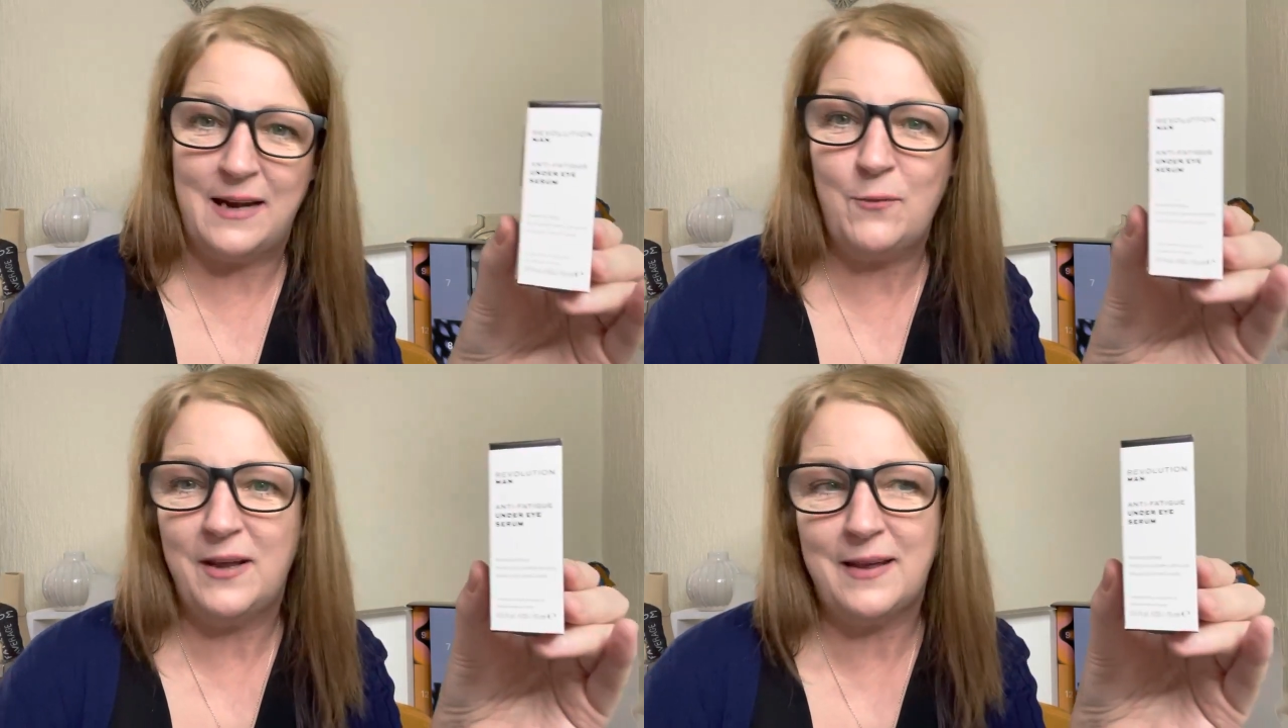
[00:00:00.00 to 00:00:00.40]

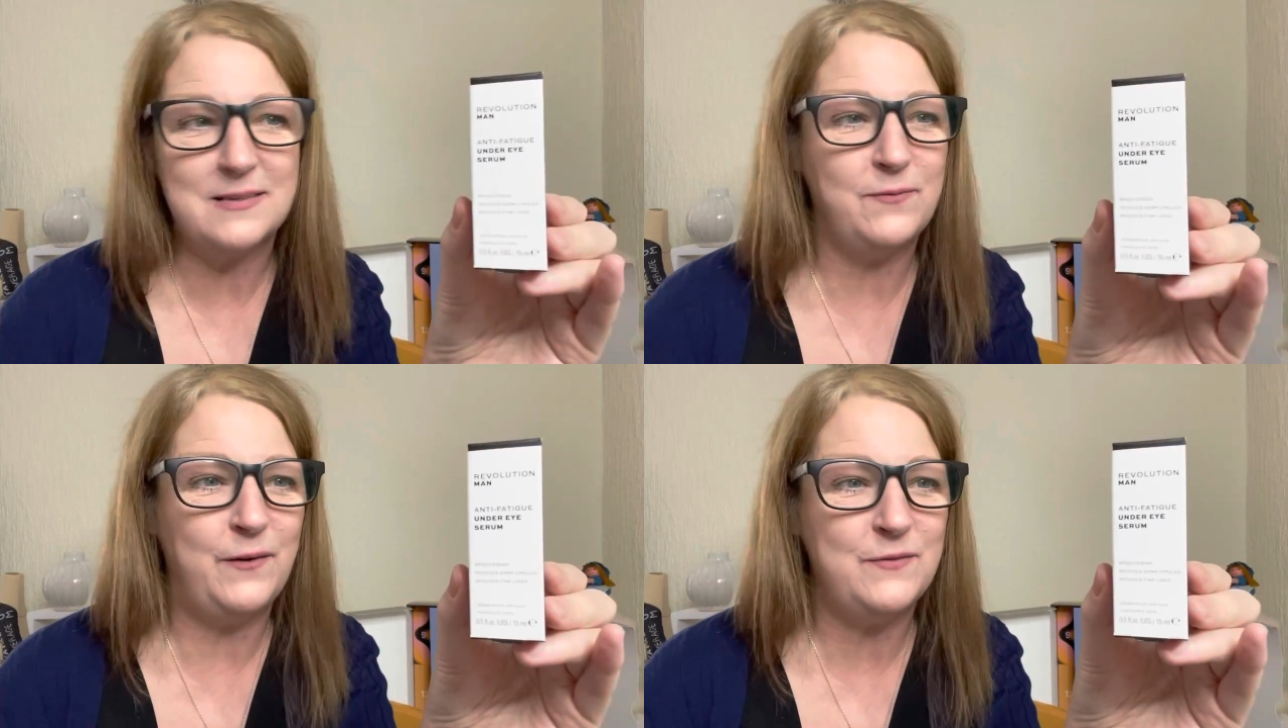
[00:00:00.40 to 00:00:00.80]
Anyway,
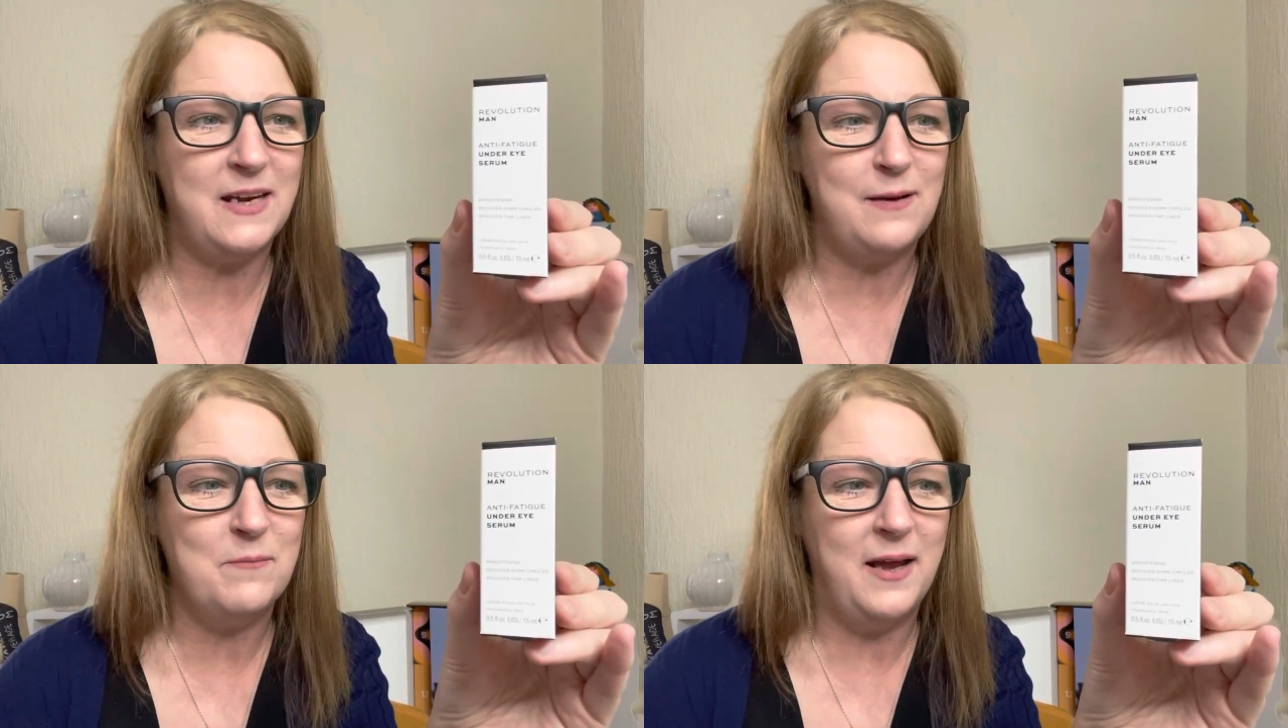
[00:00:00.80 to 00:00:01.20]
that's
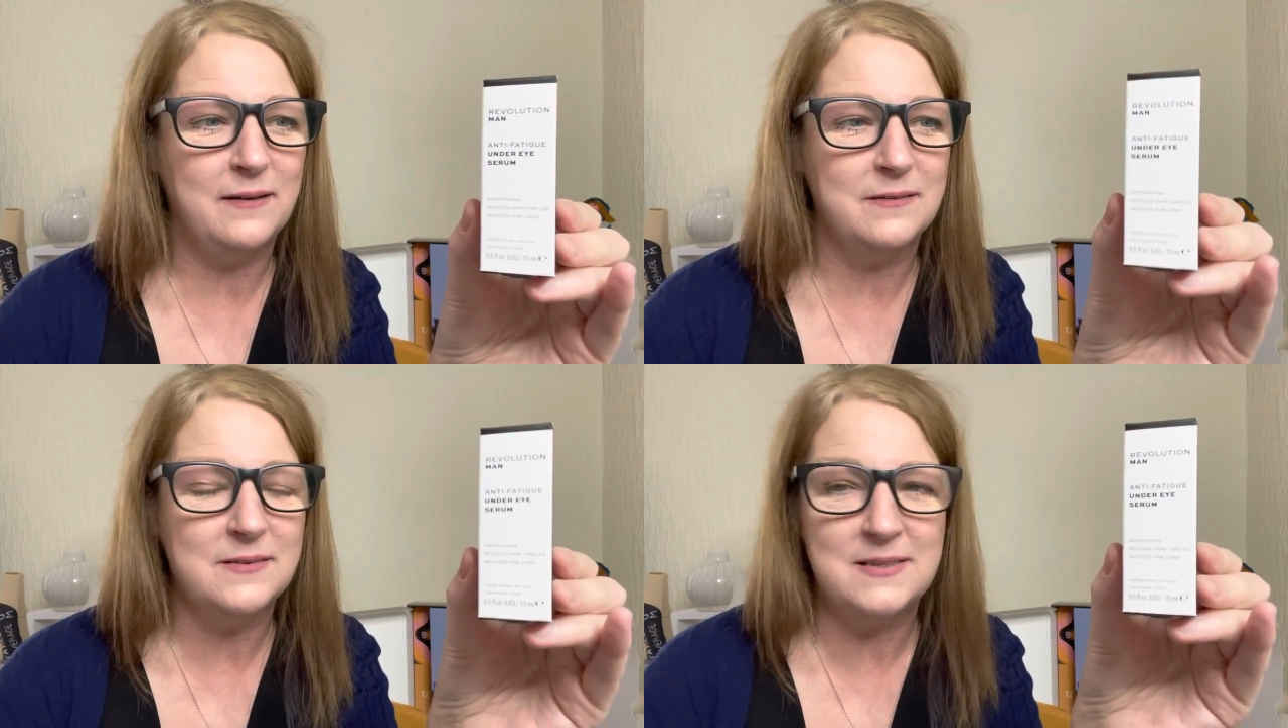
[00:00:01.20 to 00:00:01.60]
15
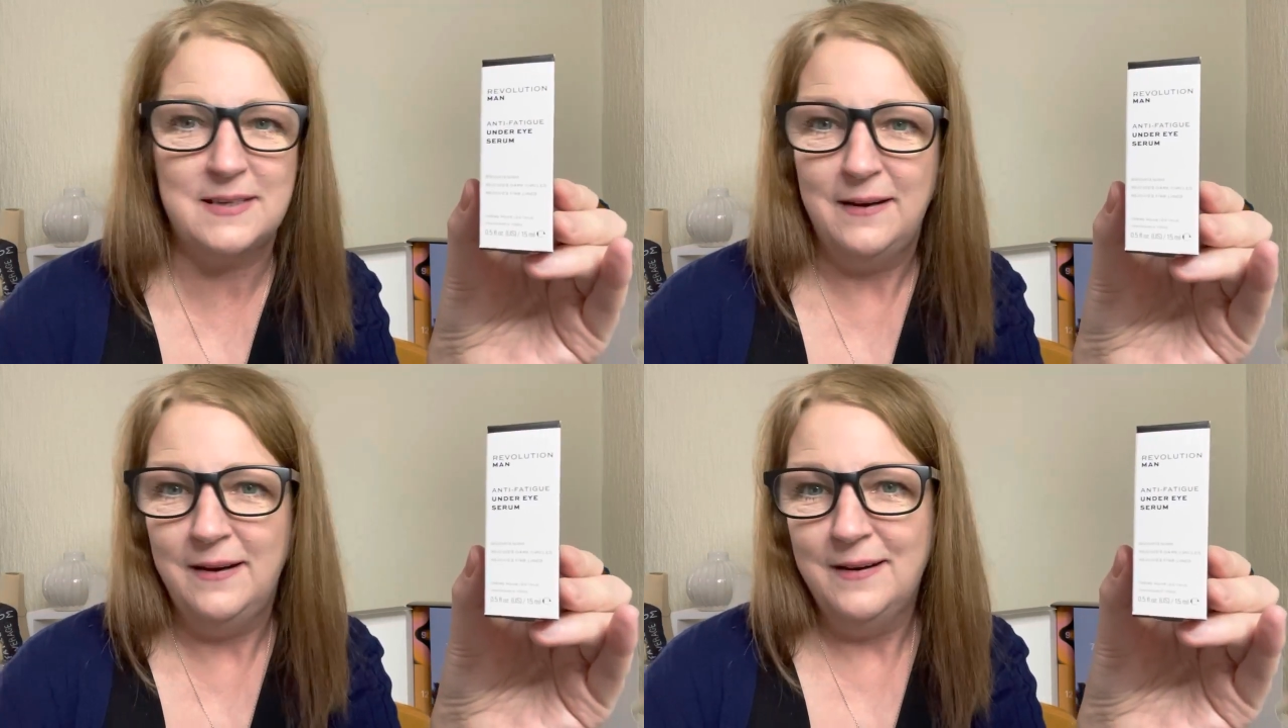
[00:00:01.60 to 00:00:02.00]
mils.